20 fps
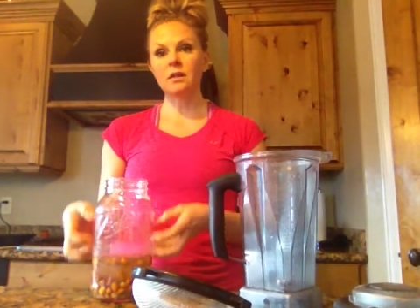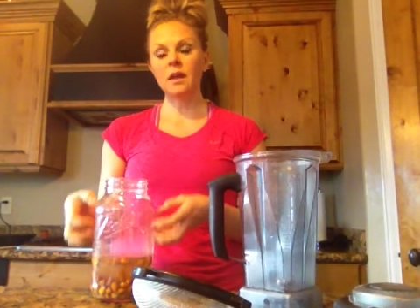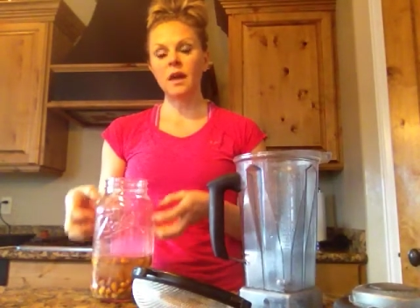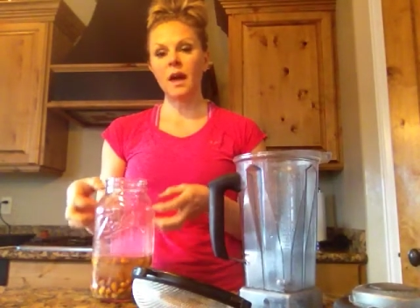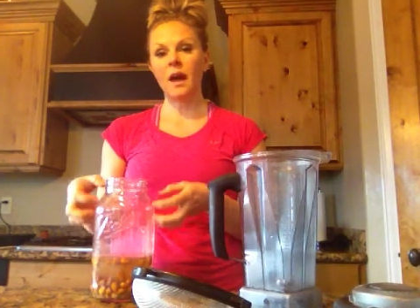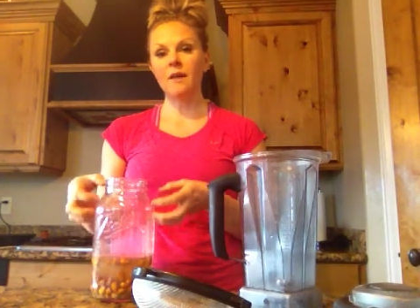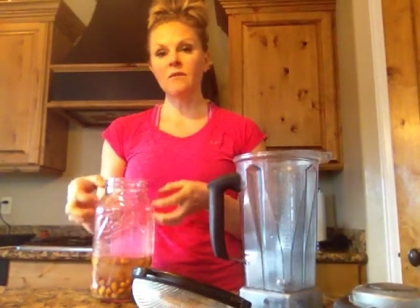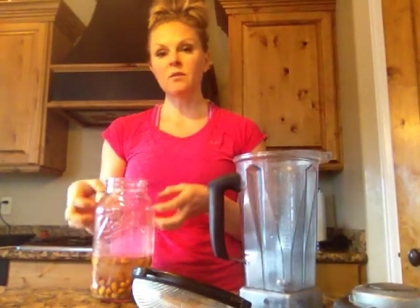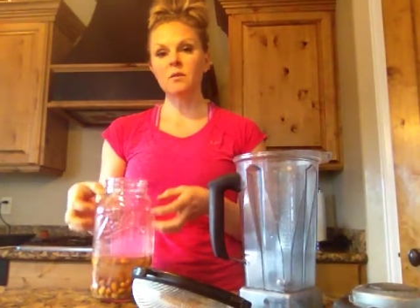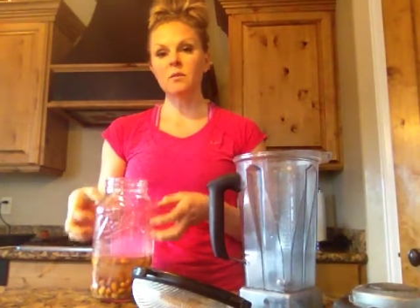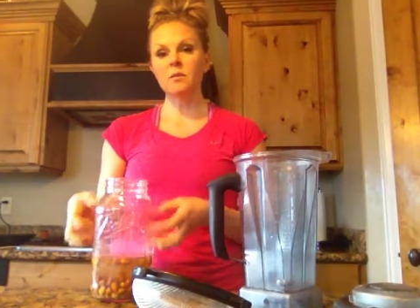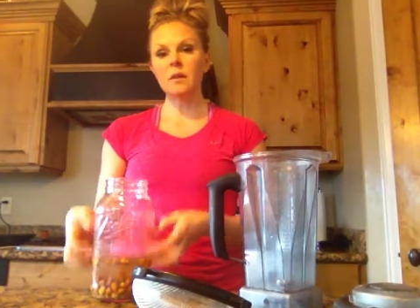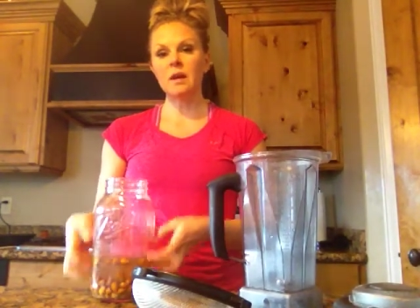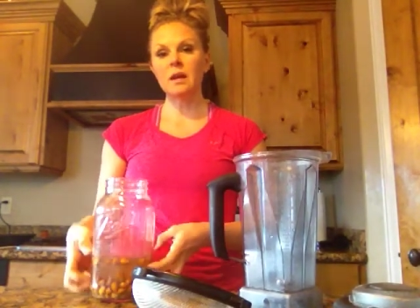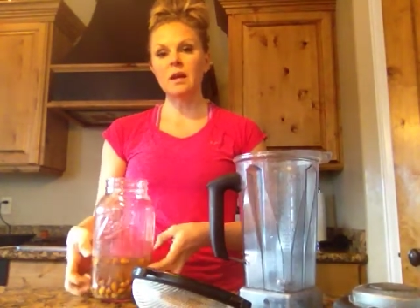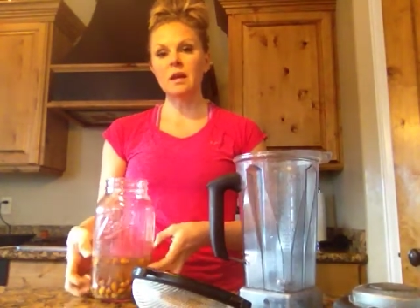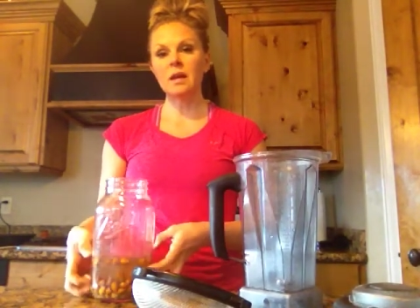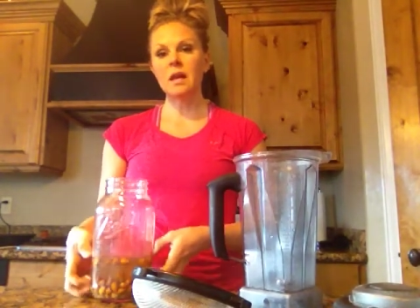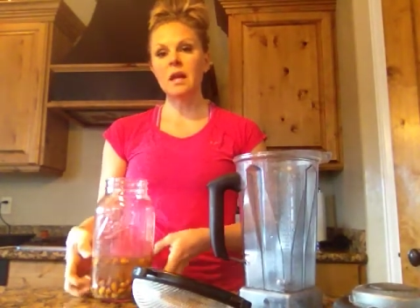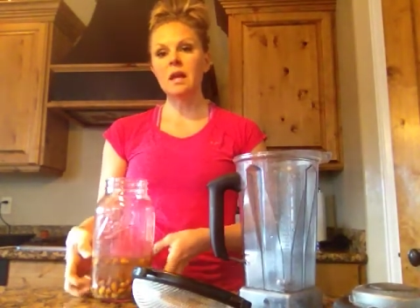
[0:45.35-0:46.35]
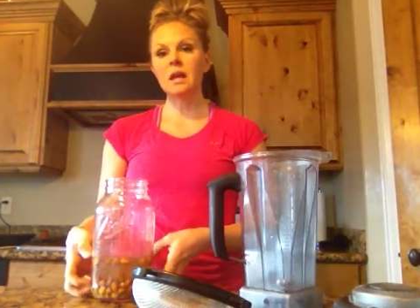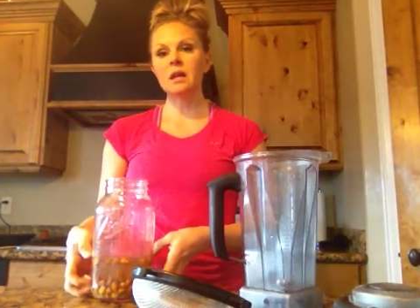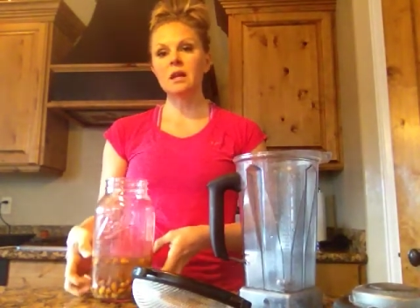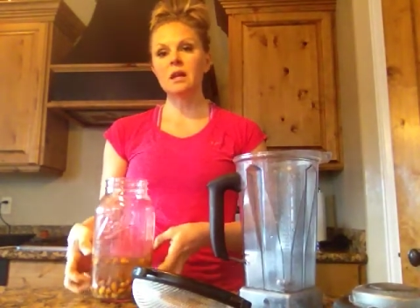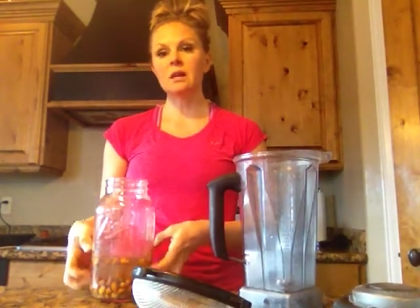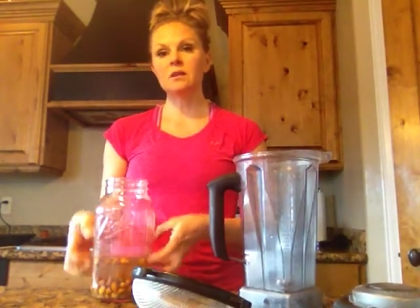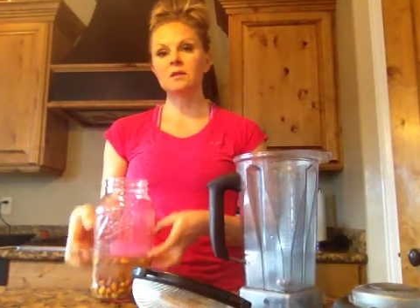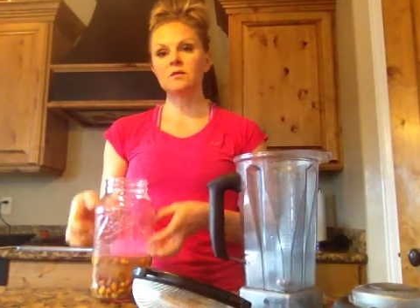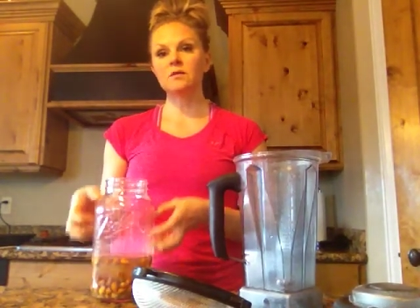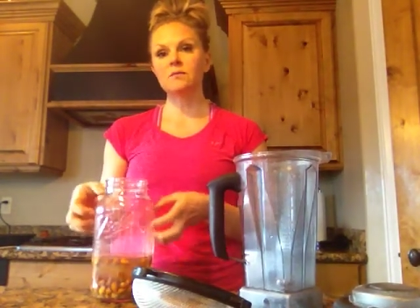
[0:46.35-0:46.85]
They haven't been
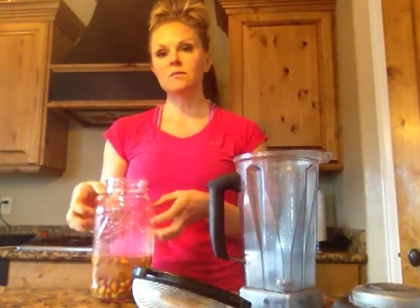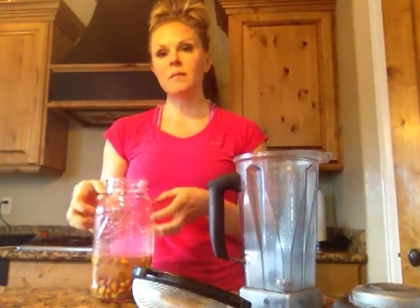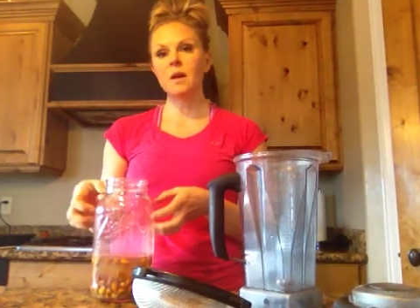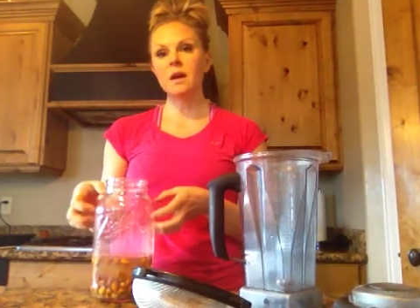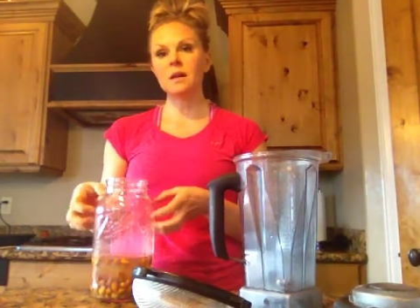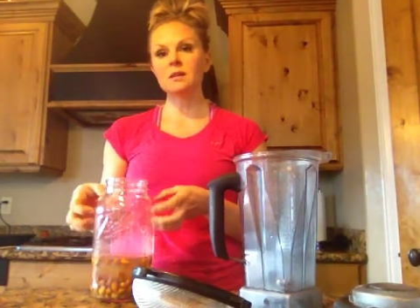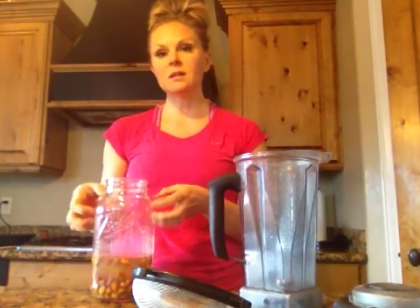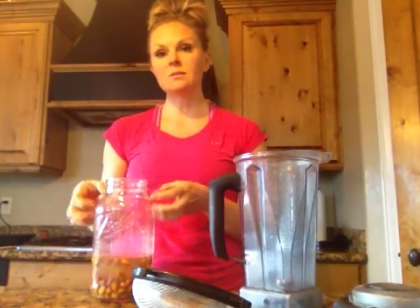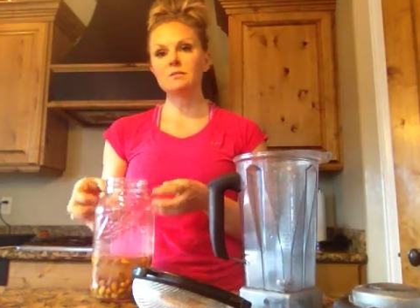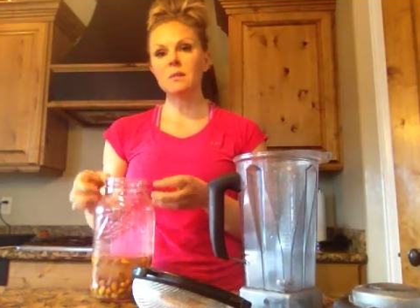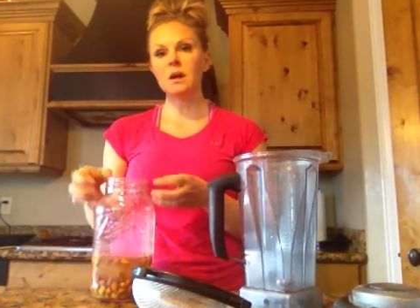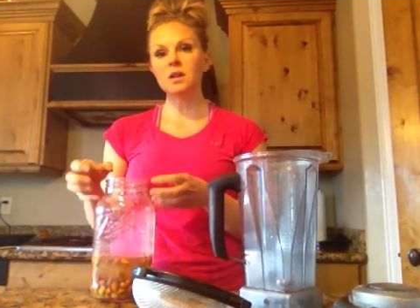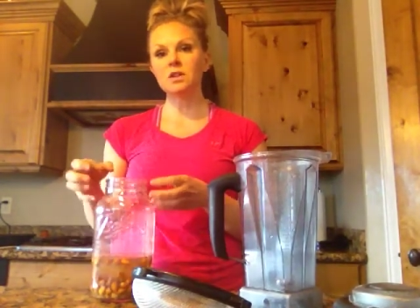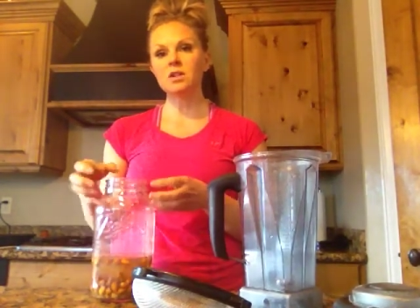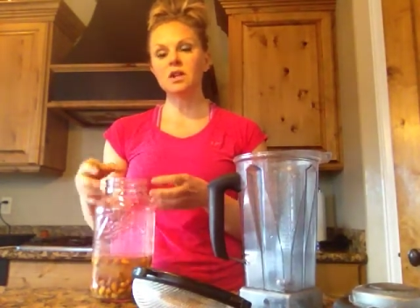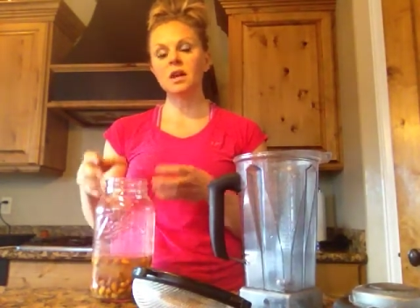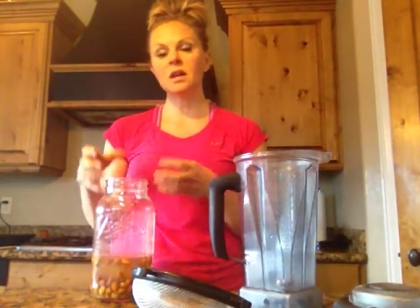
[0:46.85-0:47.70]
heated as much